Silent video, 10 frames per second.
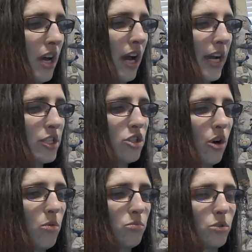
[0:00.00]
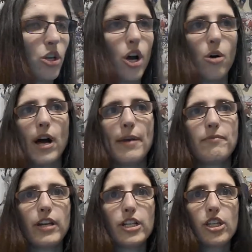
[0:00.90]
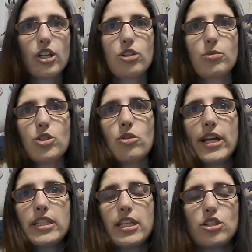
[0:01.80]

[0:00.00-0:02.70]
I don't know. I'm very curious what you guys think.